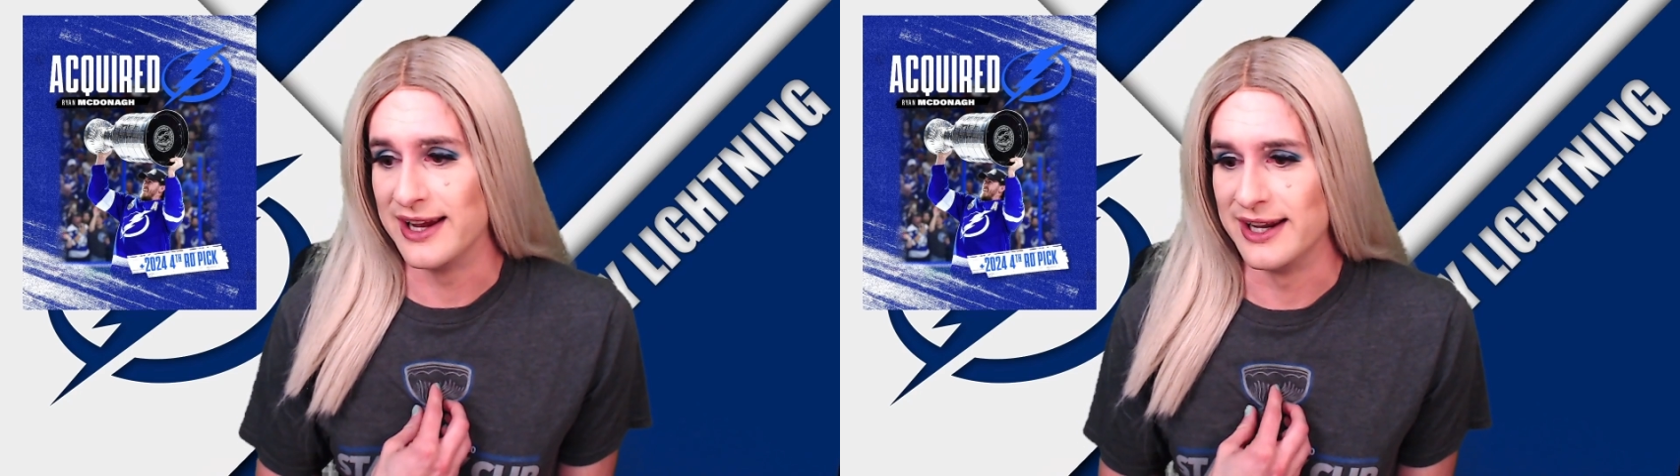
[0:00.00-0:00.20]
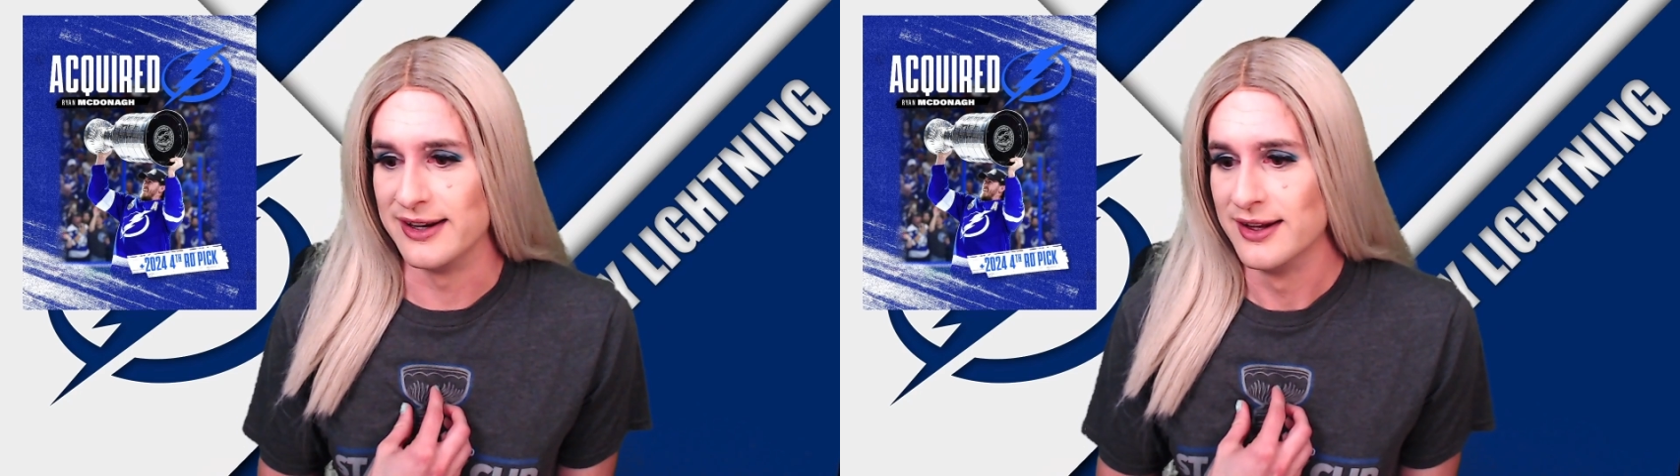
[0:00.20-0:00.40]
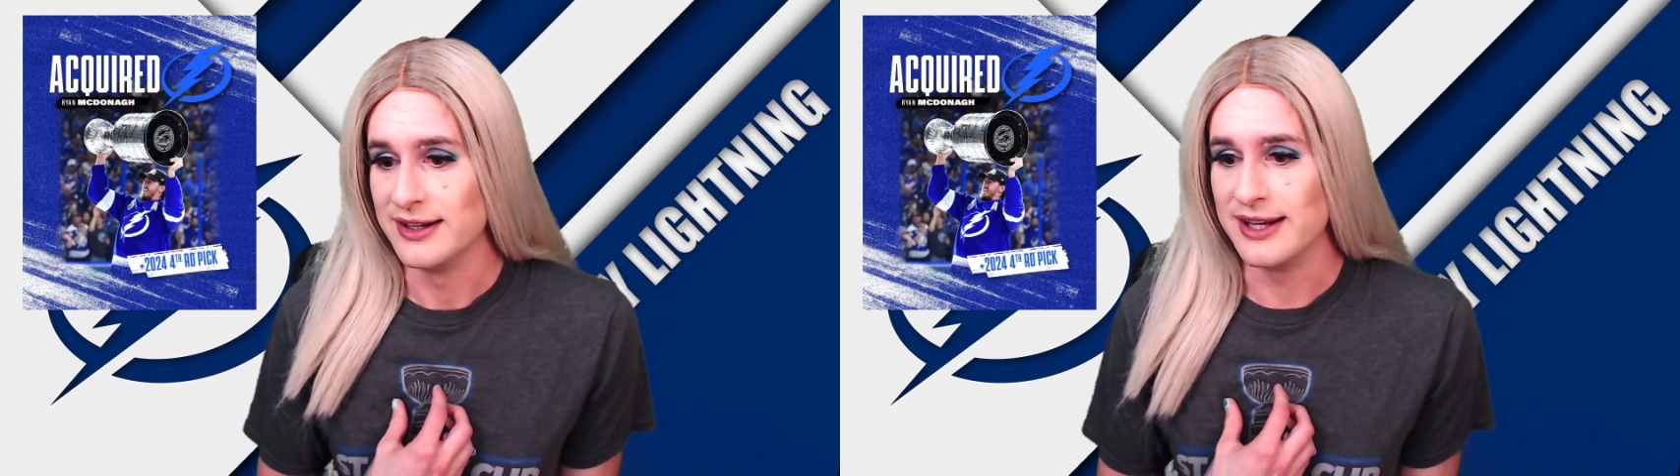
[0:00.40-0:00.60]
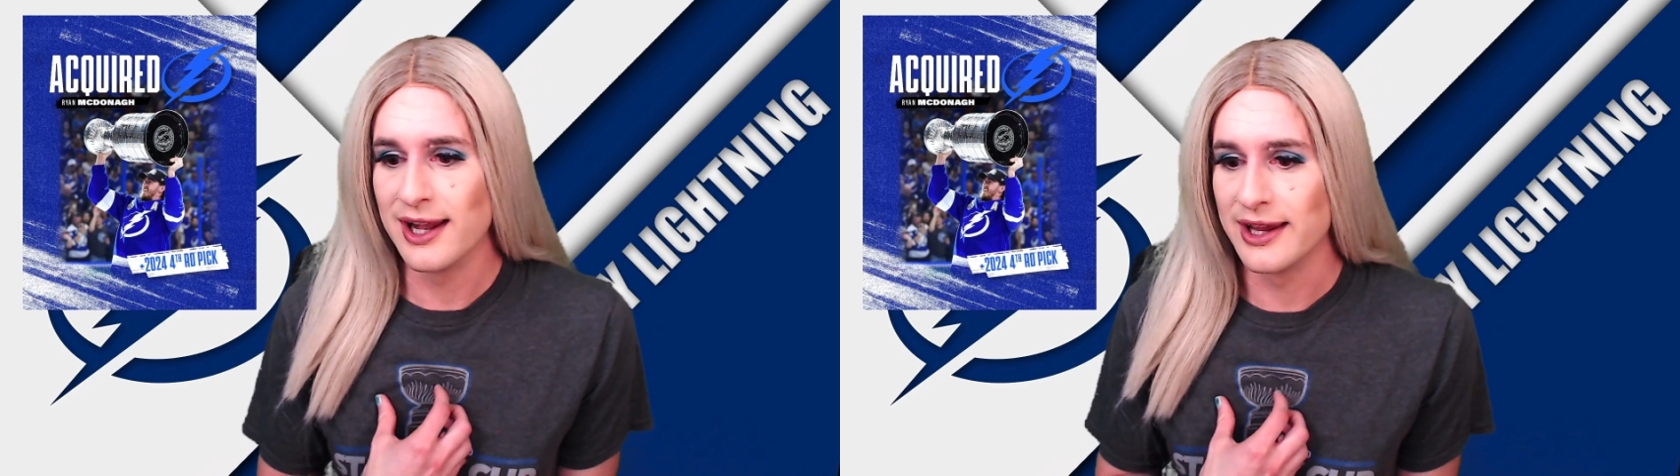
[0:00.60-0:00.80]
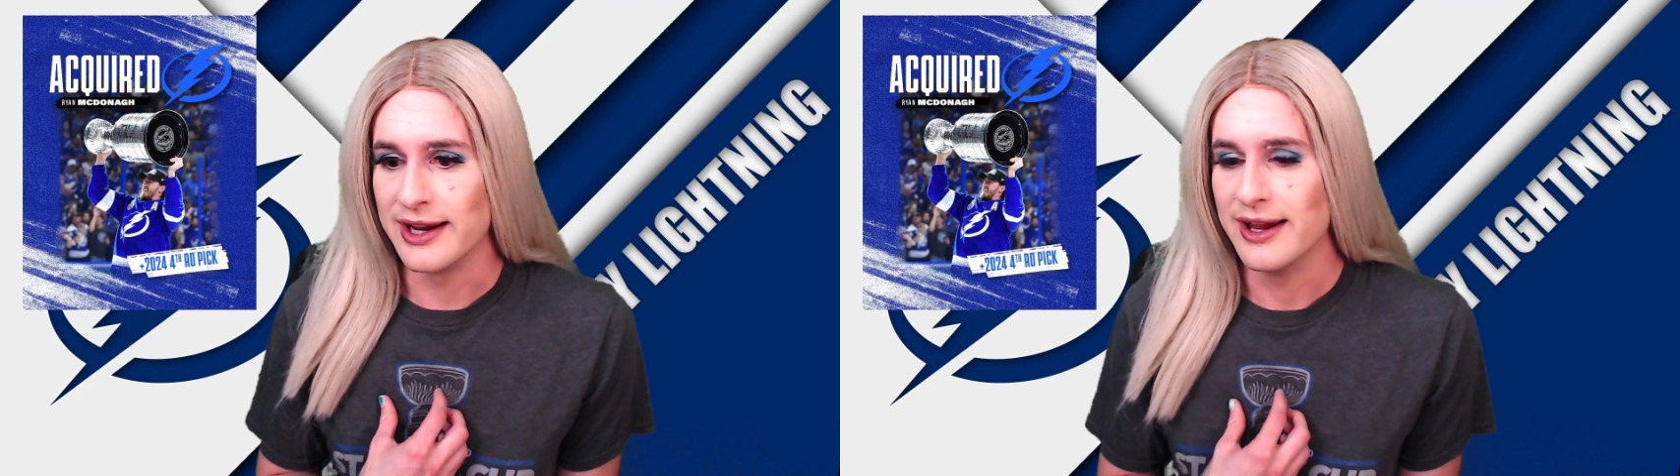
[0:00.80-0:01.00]
and
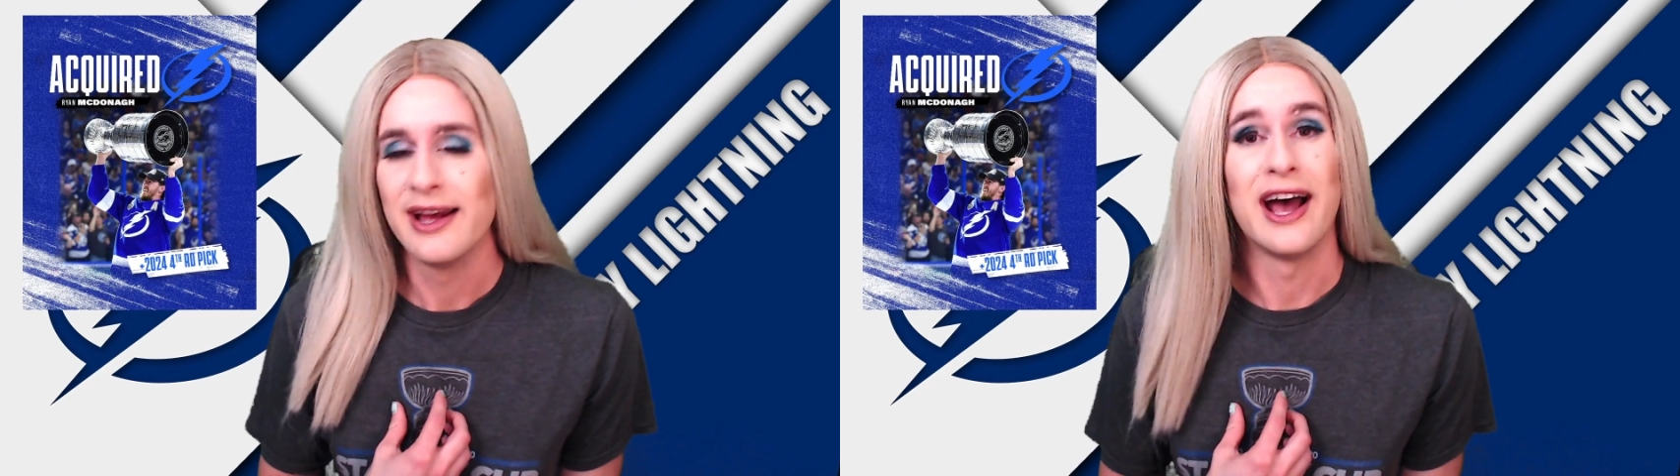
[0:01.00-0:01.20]
yelling